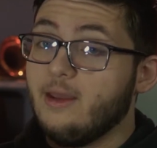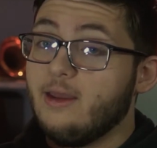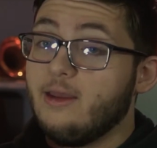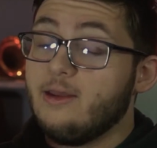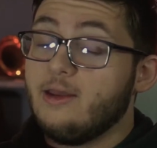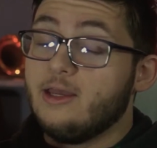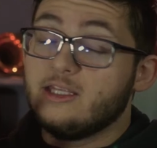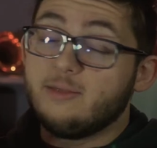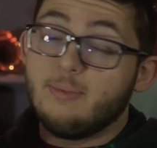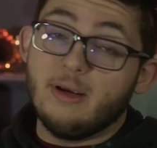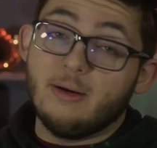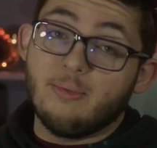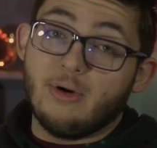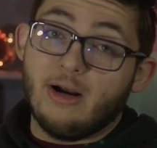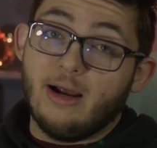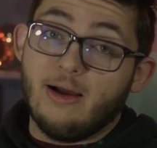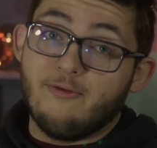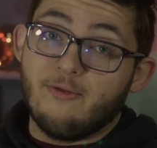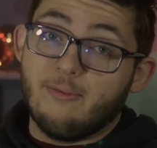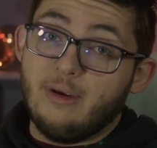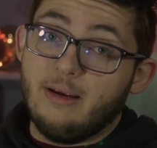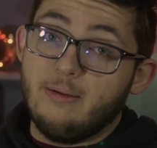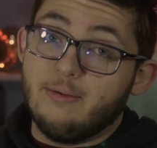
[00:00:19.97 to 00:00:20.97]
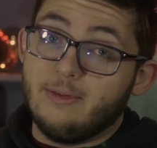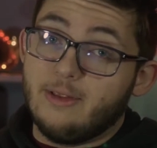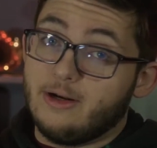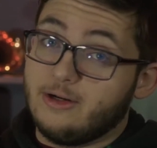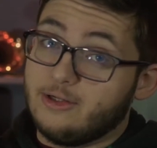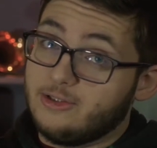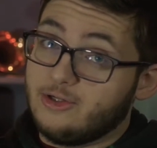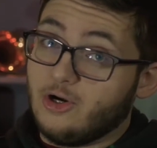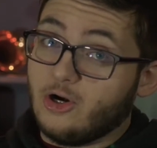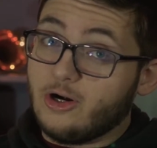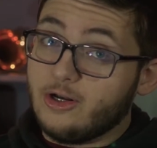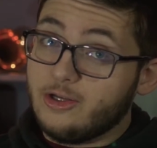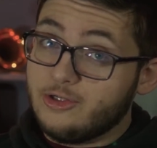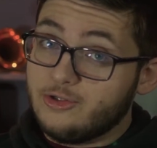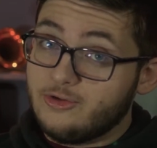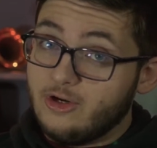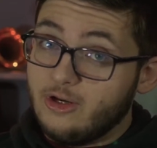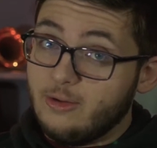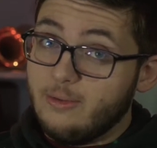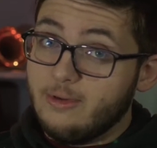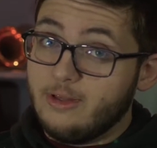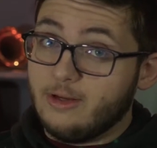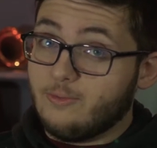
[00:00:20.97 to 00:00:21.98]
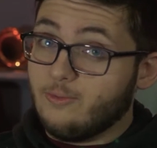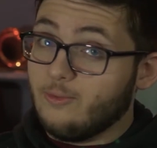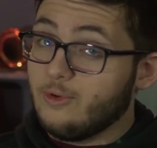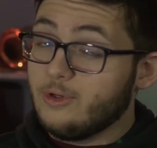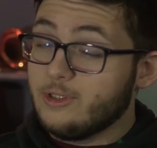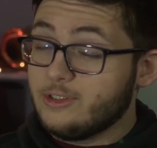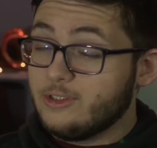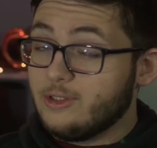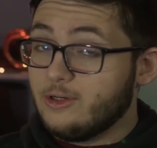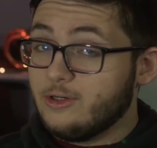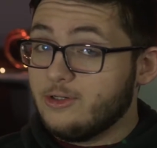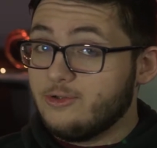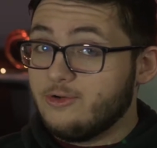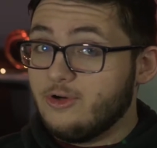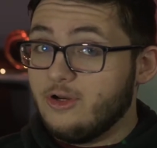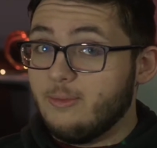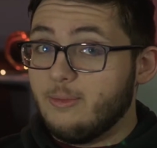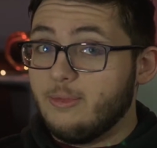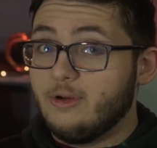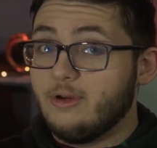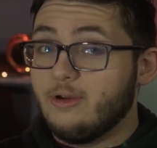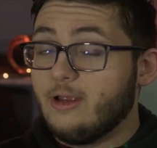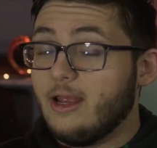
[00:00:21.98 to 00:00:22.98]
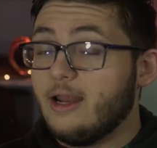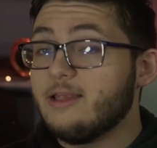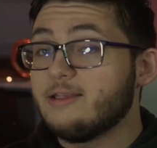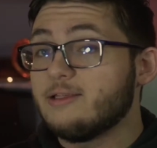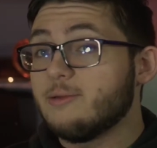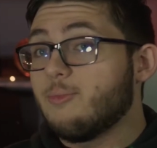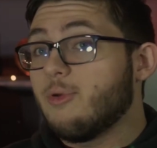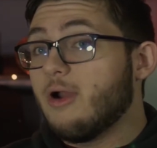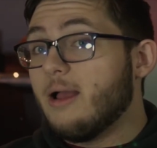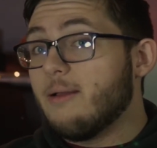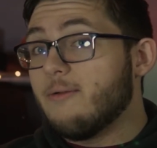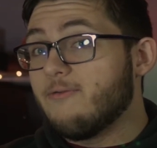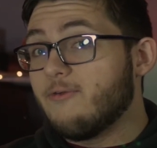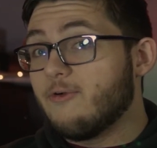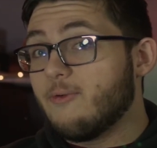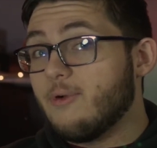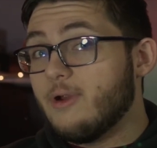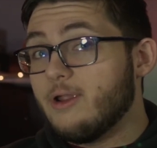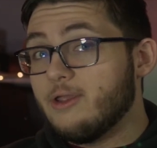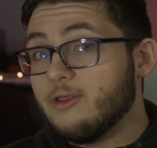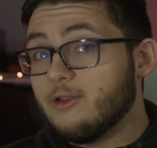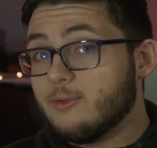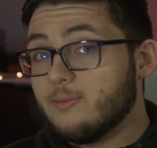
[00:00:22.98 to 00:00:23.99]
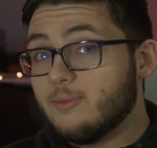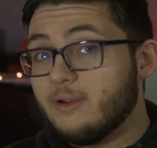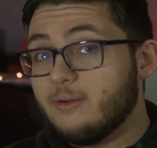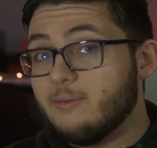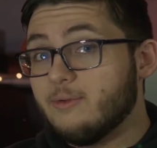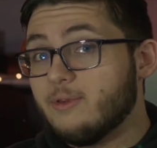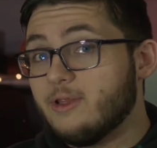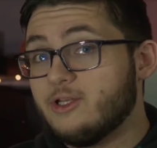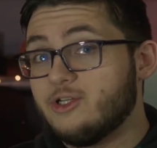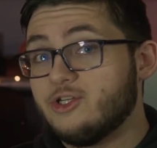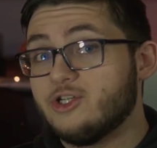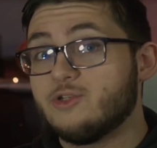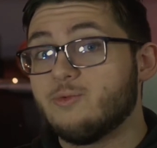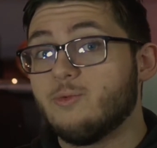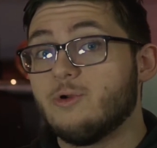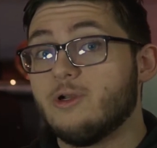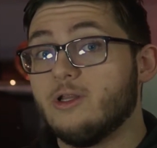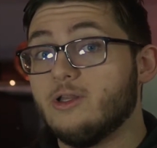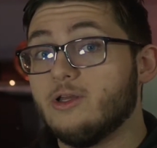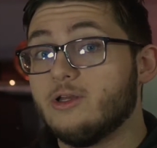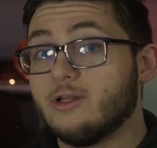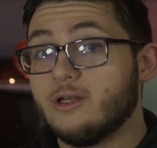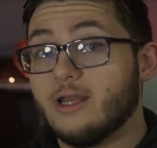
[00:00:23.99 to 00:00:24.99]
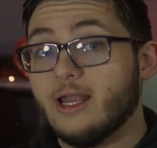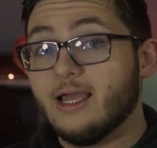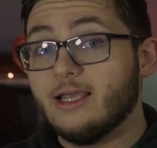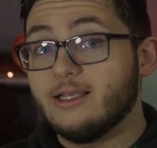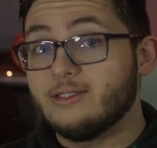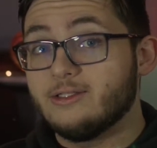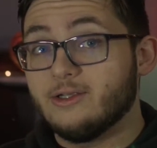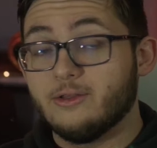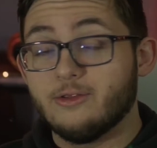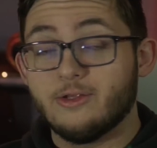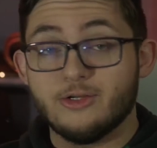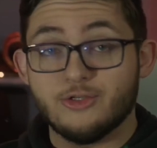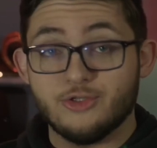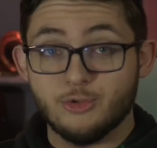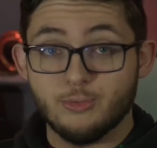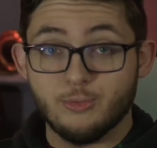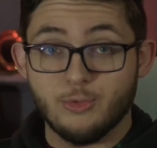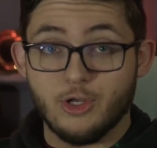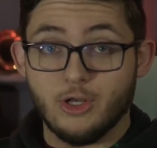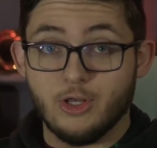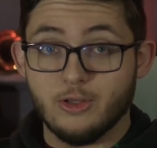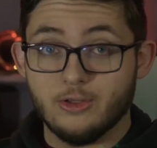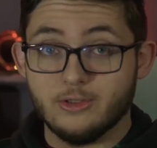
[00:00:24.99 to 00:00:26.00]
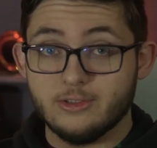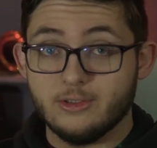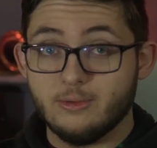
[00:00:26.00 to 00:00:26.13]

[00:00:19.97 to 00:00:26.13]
It's a big problem for people that are starting streaming, that want to start streaming, and it's a problem for regular people that just want to look nice on their Zoom calls,